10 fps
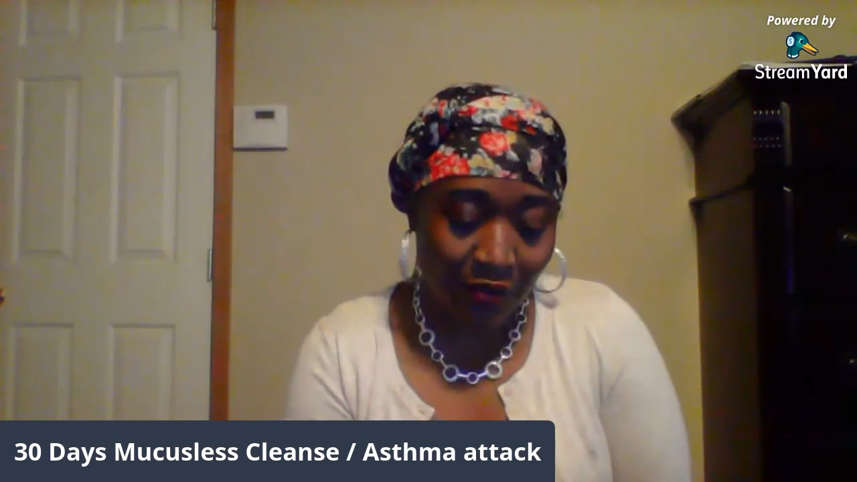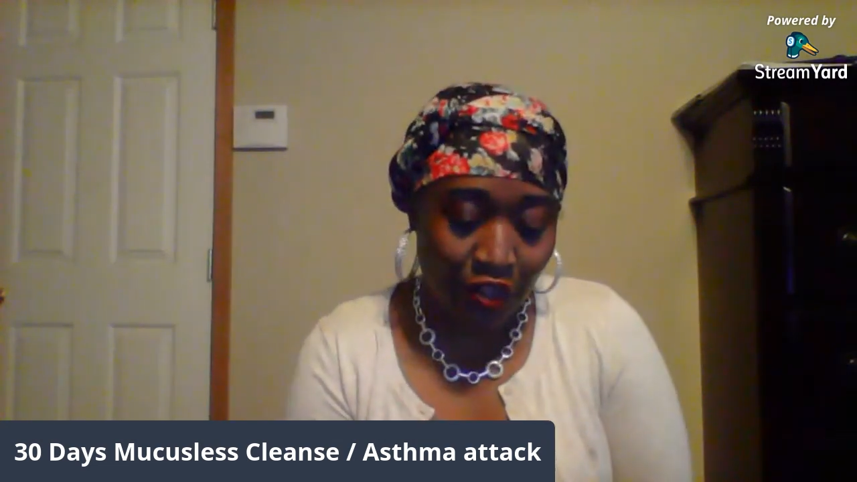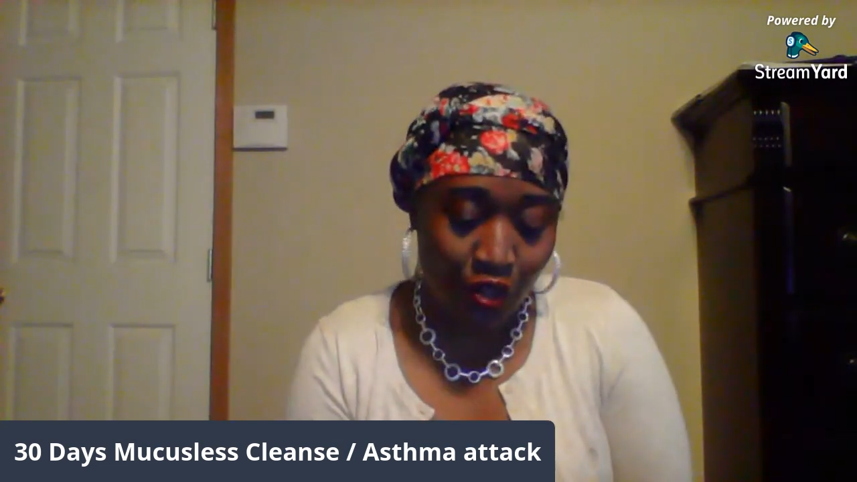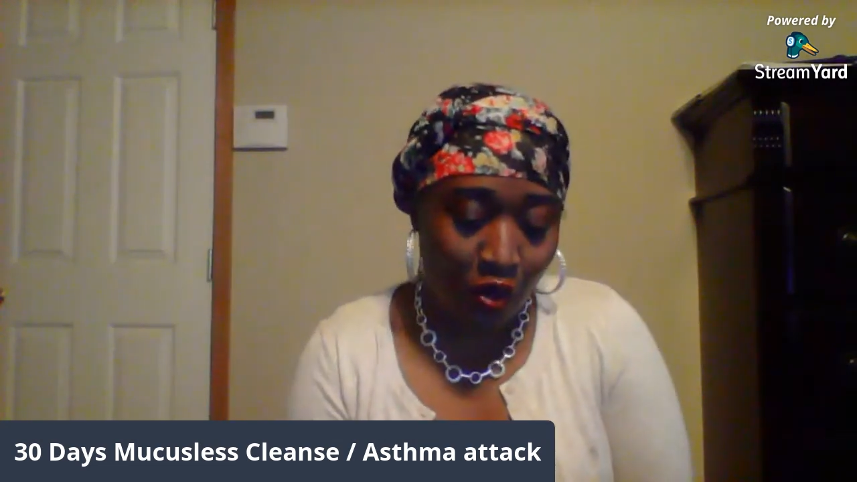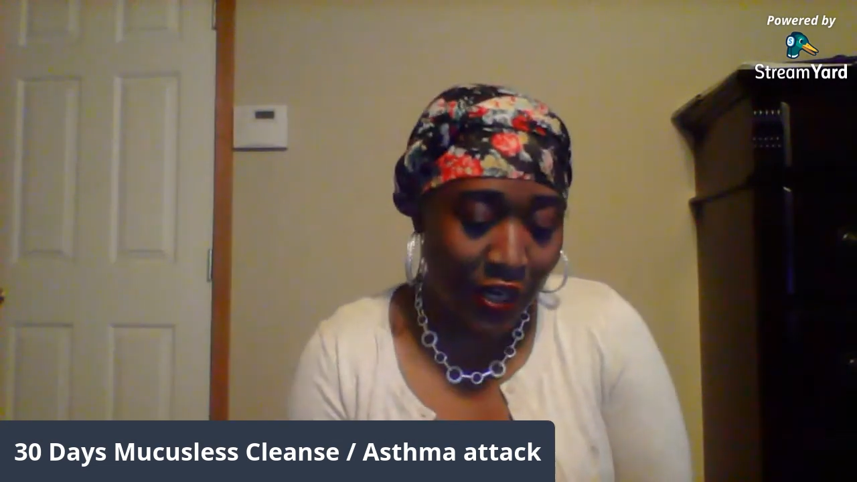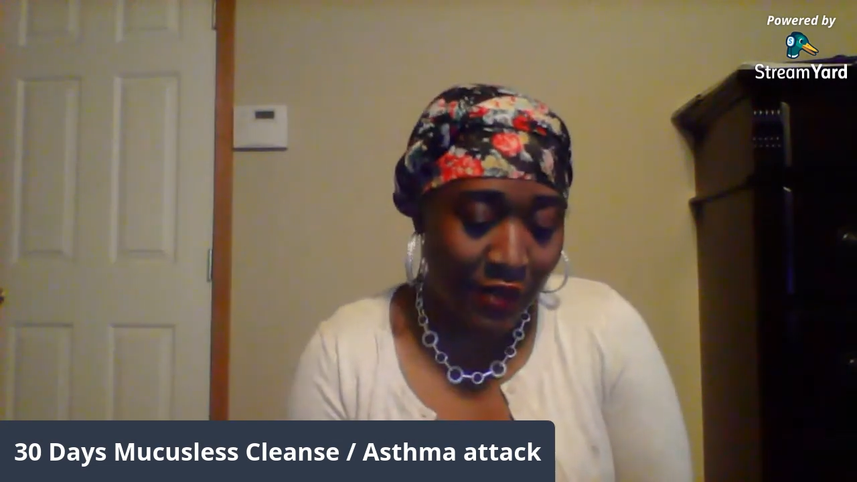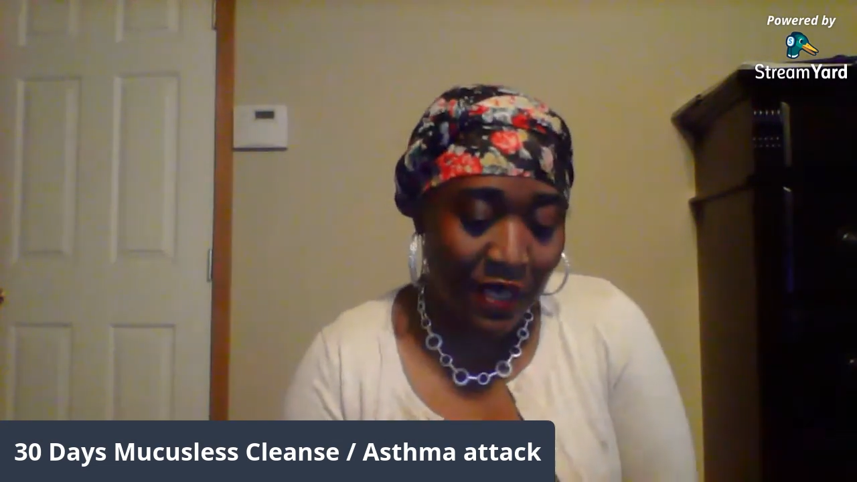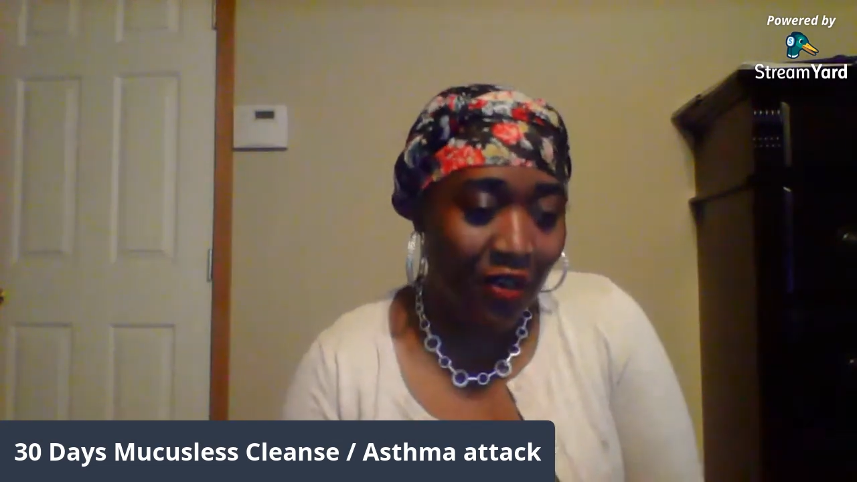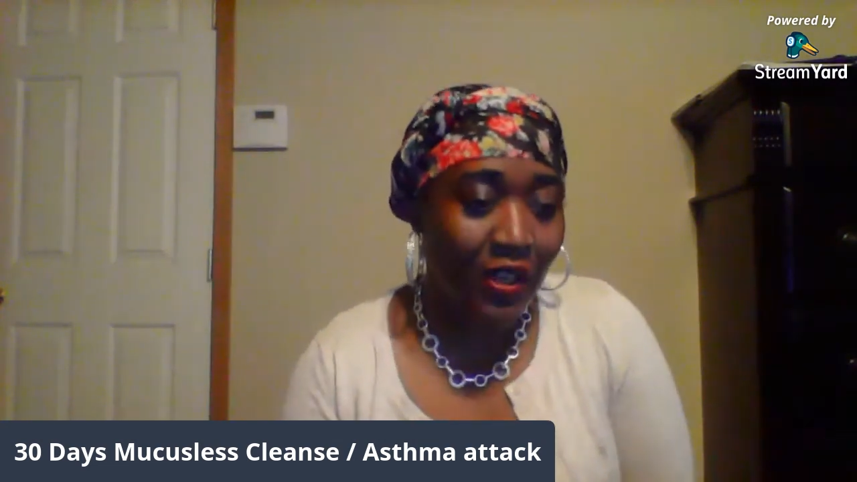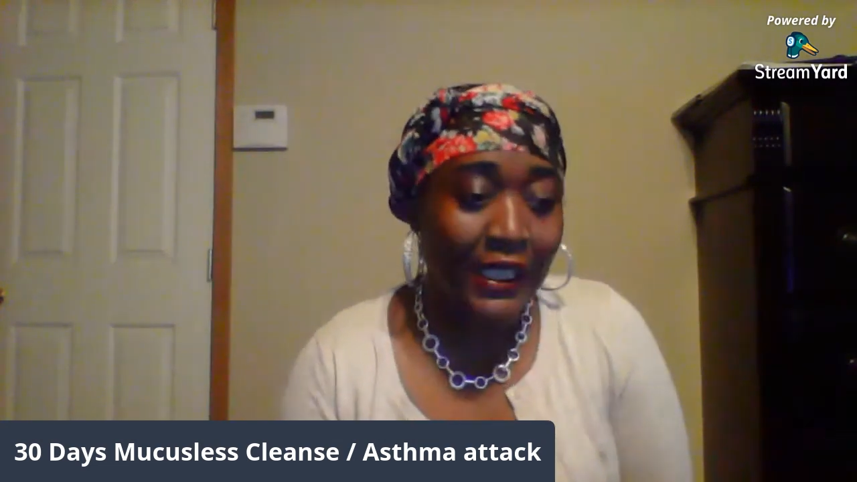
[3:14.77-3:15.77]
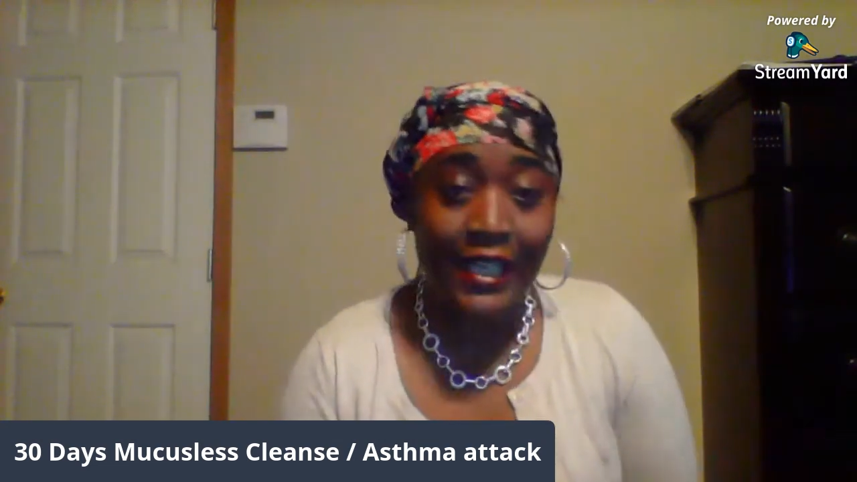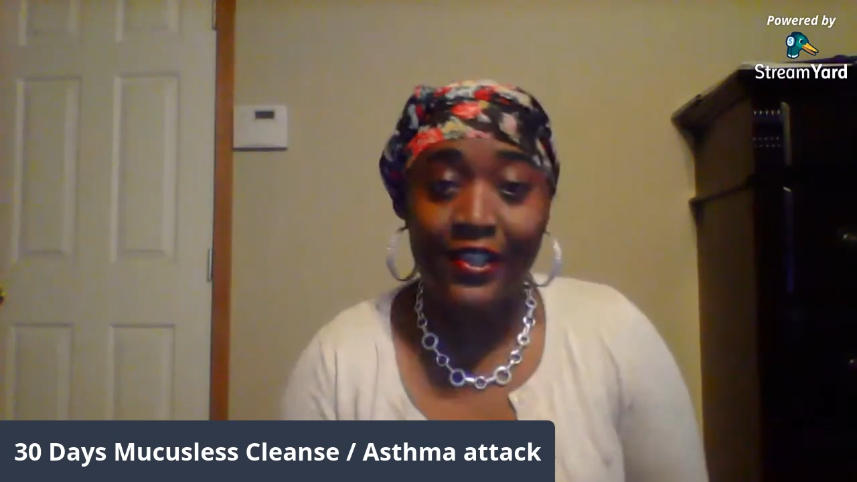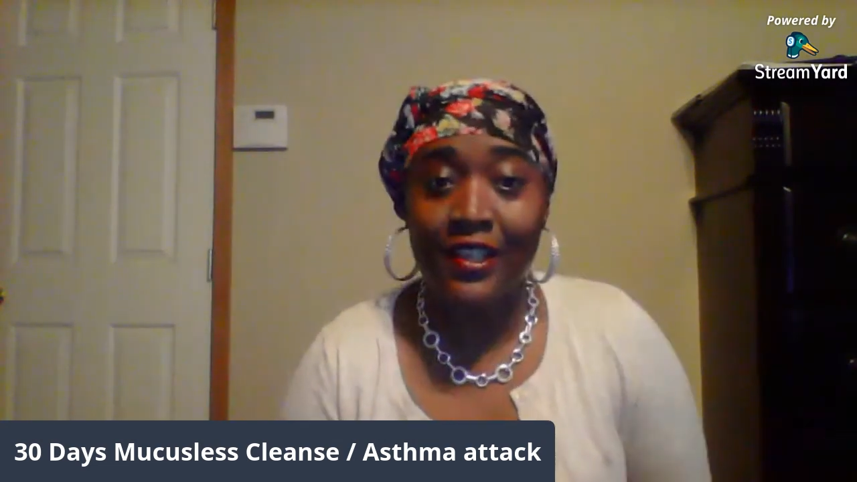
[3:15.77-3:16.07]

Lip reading: Join me on this.